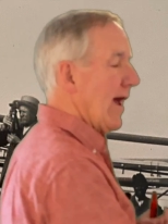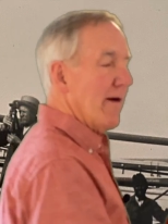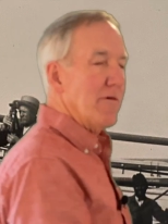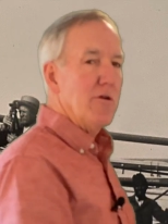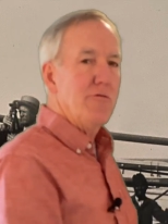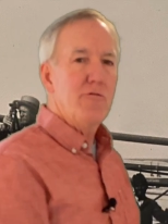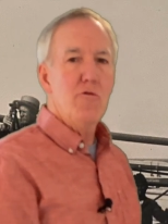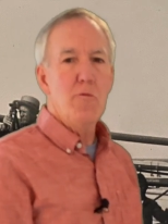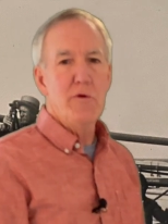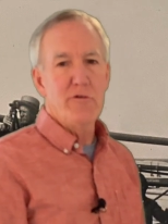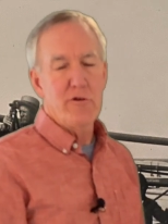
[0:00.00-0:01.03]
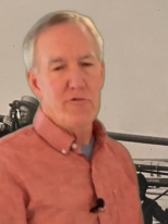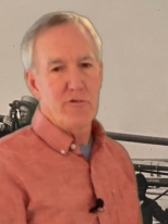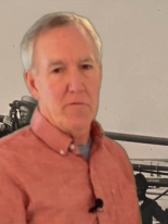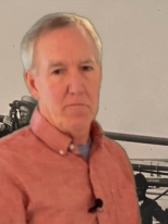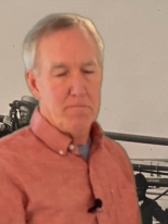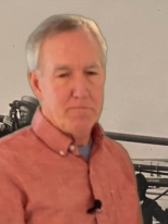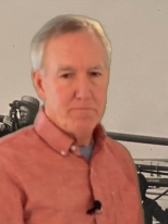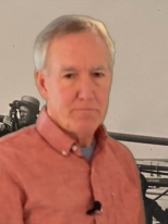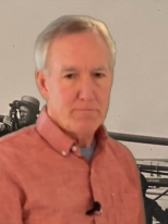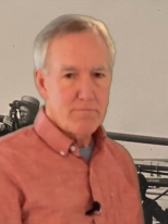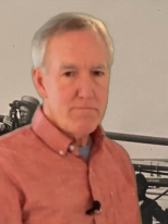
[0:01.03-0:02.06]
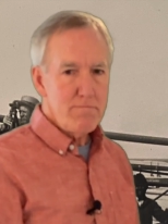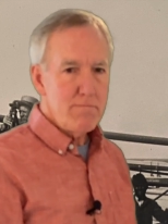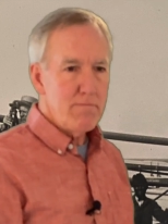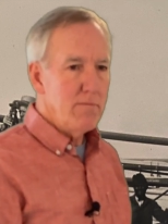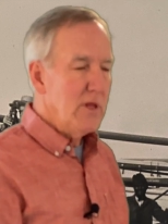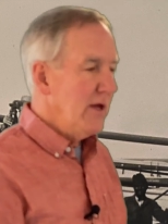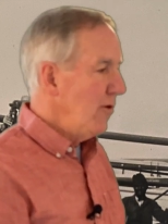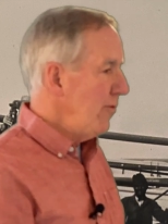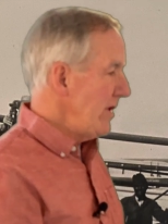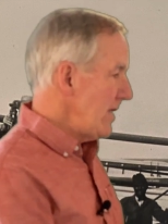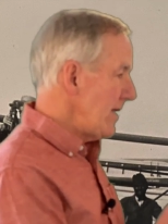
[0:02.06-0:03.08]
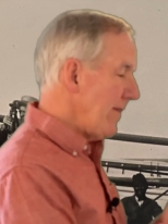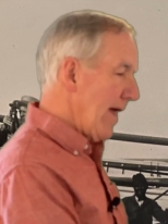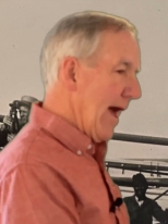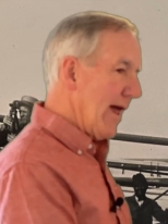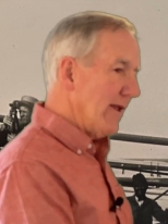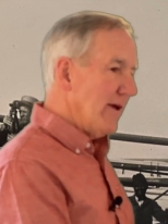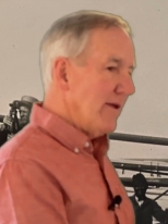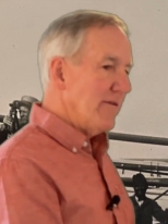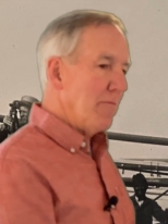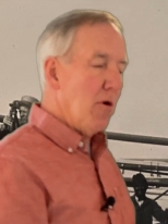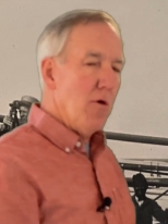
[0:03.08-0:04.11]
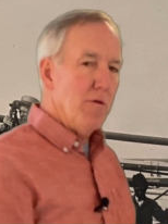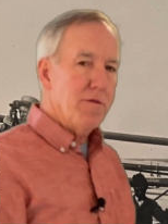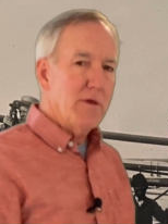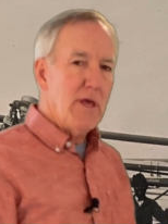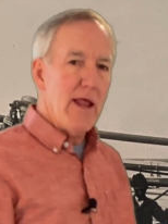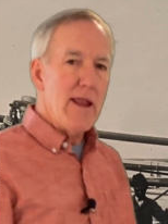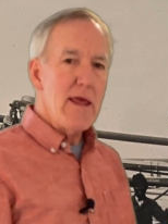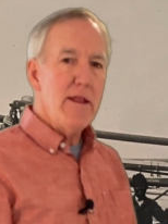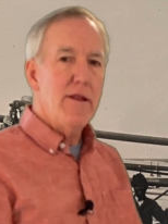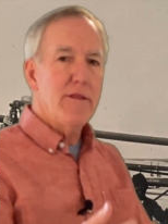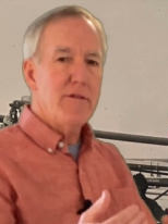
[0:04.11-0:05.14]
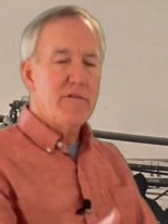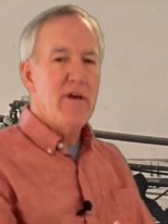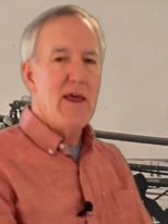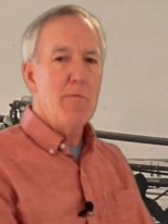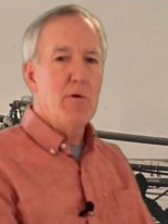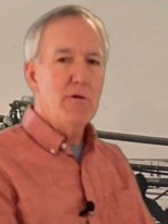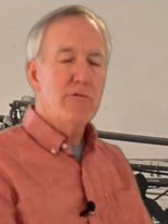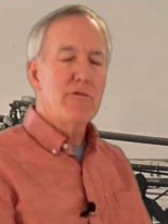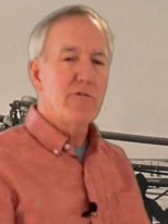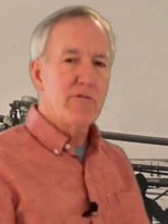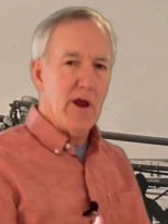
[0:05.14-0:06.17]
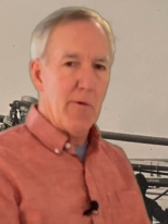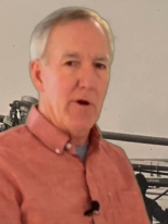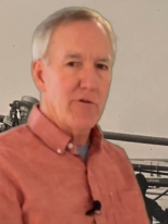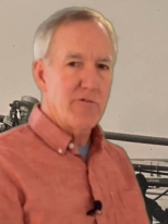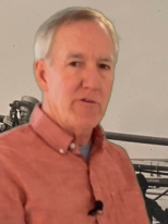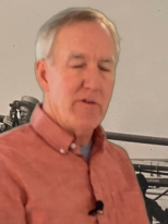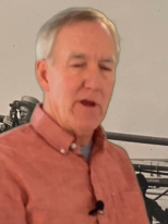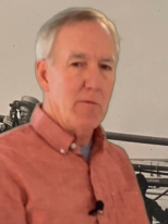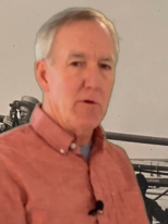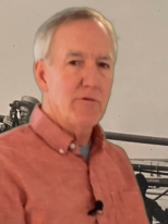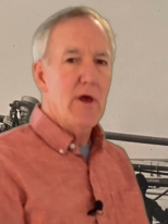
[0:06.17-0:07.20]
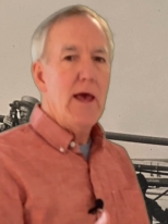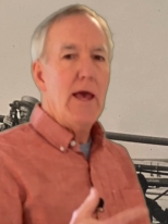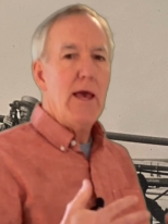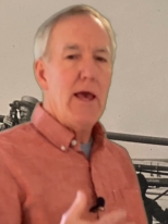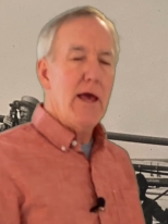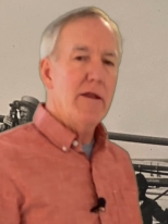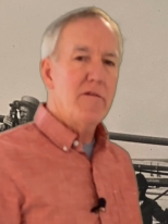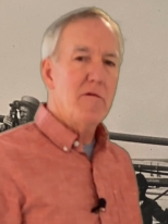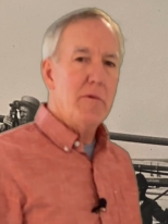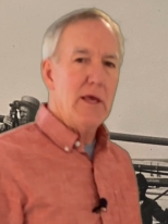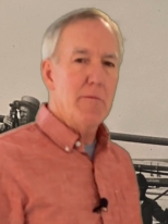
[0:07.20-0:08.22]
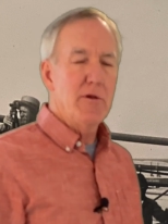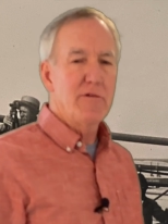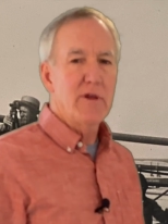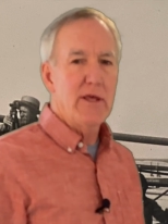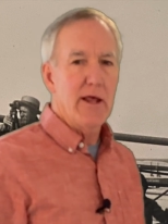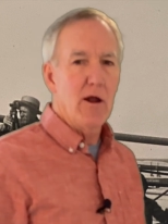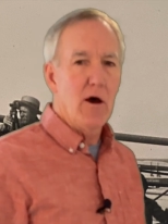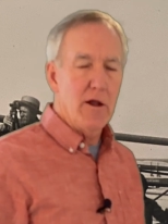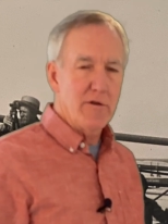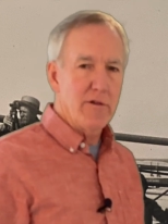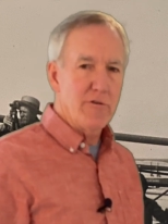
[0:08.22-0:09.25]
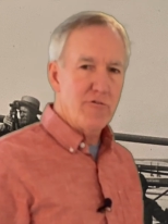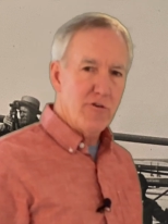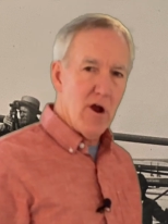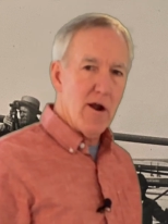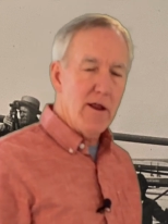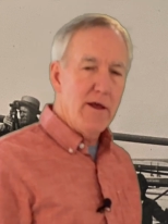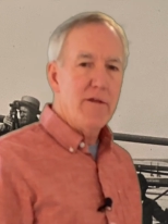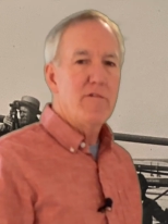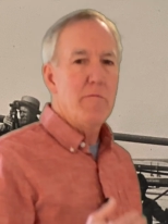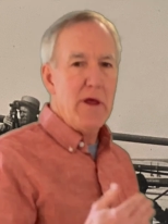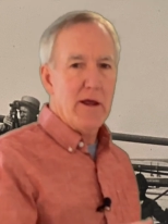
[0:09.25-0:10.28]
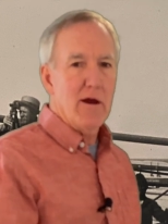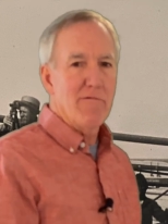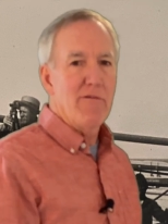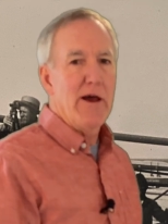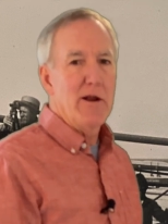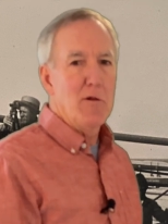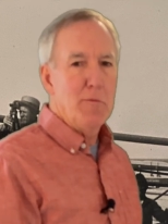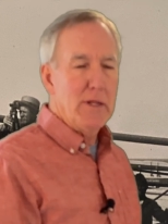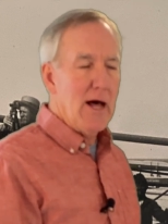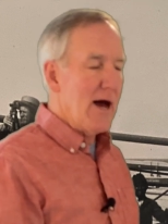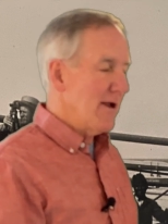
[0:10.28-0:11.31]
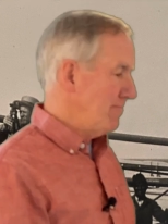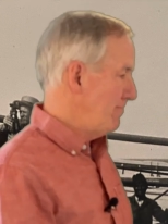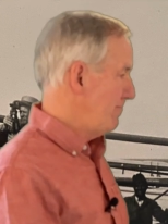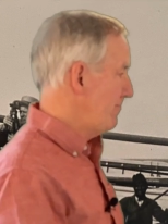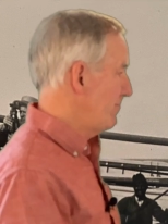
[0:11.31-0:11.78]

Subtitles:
we have an assumed position. We need that to both get into the tables, the site reduction tables, and to be able to get onto the chart to make our final plot.